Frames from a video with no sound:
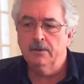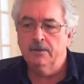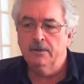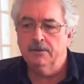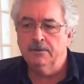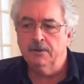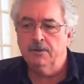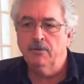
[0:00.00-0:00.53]

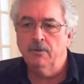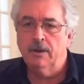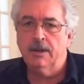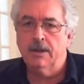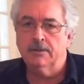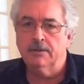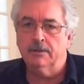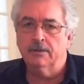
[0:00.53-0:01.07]
sooner or
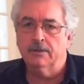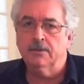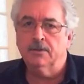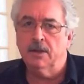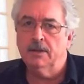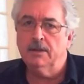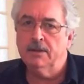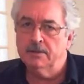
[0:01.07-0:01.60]
later, the
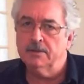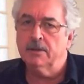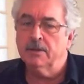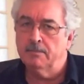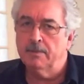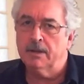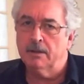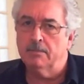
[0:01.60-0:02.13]
Chinese are going
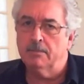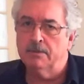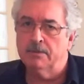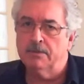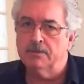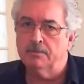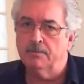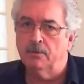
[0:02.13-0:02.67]
to pick up on
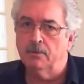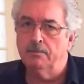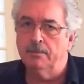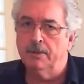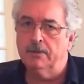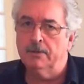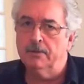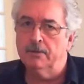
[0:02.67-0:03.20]
this sport
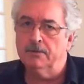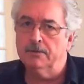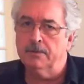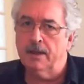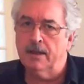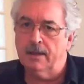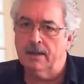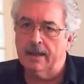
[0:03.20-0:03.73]
because
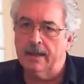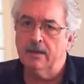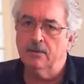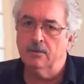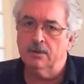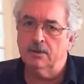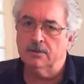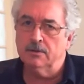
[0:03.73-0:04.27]
their
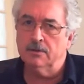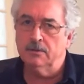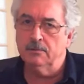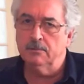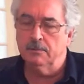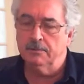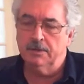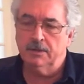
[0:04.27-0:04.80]
language,
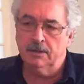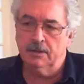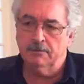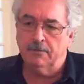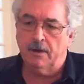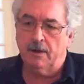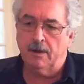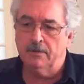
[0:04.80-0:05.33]
particularly in the
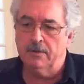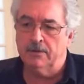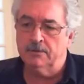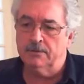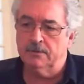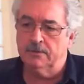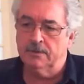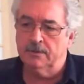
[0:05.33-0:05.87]
Far
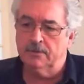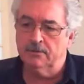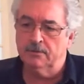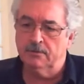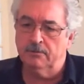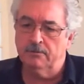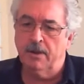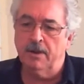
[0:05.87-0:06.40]
East, is
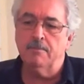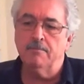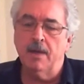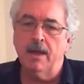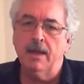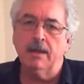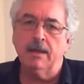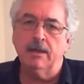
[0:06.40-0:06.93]
sort of
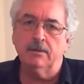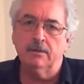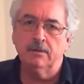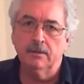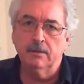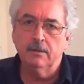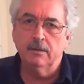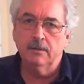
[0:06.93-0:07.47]
ready-made
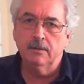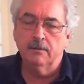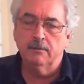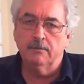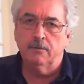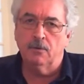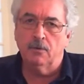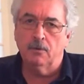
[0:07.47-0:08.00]

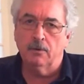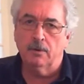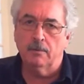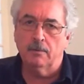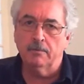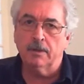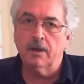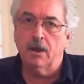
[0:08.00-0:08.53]
for
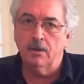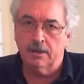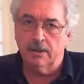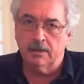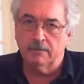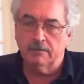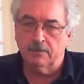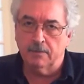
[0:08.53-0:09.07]

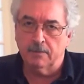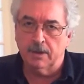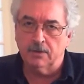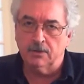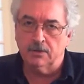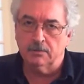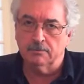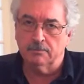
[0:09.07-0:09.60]
coding
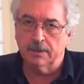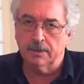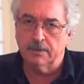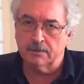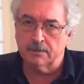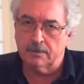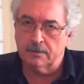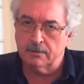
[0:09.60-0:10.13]
information
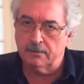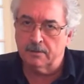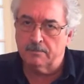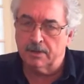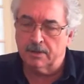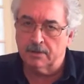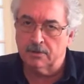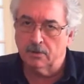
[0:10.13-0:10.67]
because it's very
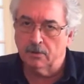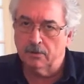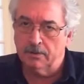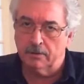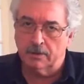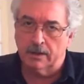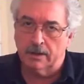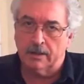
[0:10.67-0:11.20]

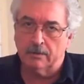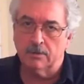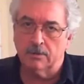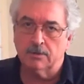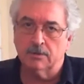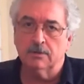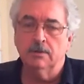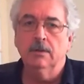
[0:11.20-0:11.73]
pictorial, the
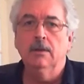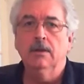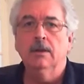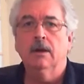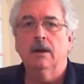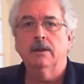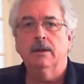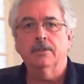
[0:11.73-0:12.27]
language.
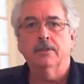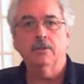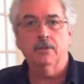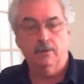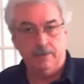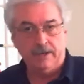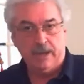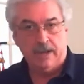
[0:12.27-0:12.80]
And I thought
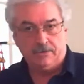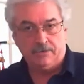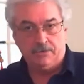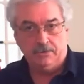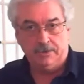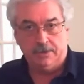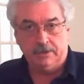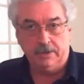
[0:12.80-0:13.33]
they'd be
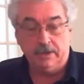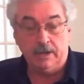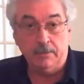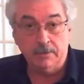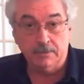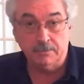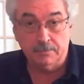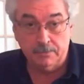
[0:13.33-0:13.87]
naturals at it. And I
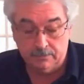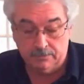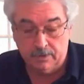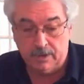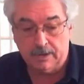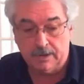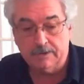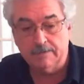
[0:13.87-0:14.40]
was proved
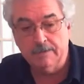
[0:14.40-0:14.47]
right.